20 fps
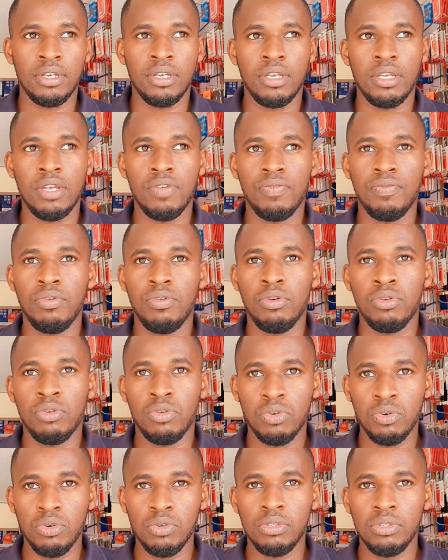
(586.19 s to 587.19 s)
If you
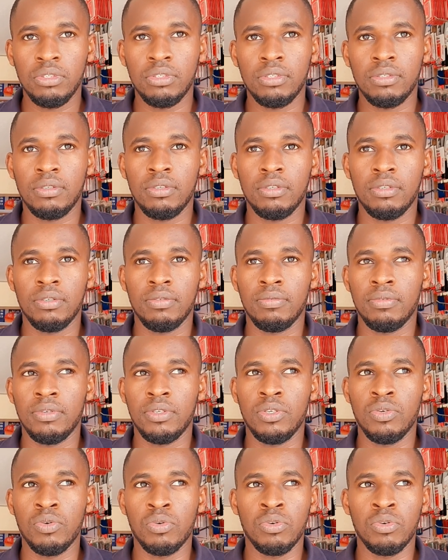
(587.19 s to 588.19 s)
lose,
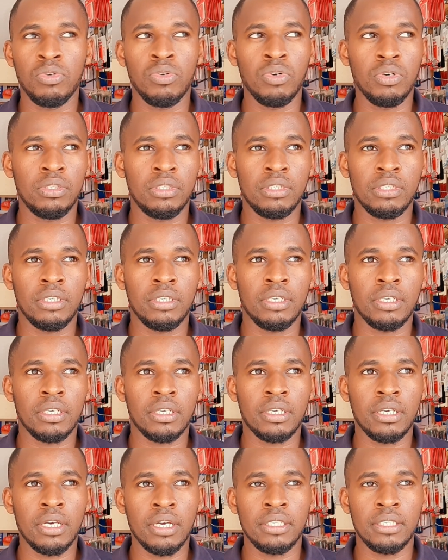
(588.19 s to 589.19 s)
you will not
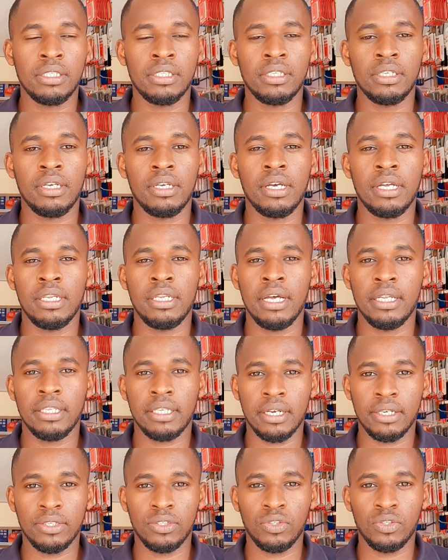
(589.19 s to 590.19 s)
get that
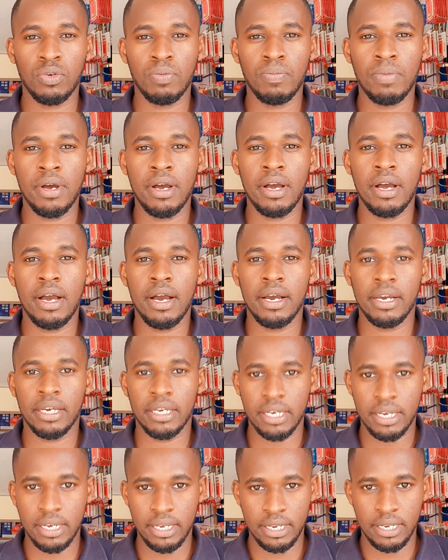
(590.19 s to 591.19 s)
customer
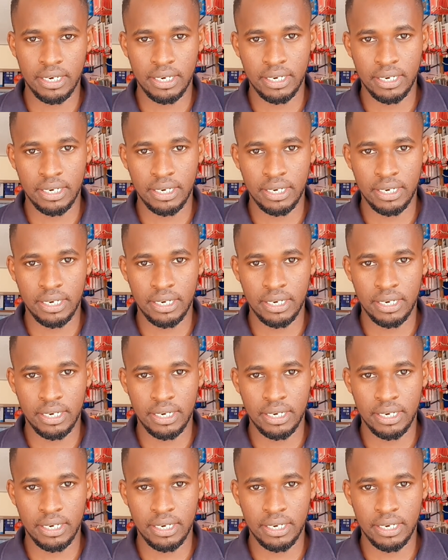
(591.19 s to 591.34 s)
again.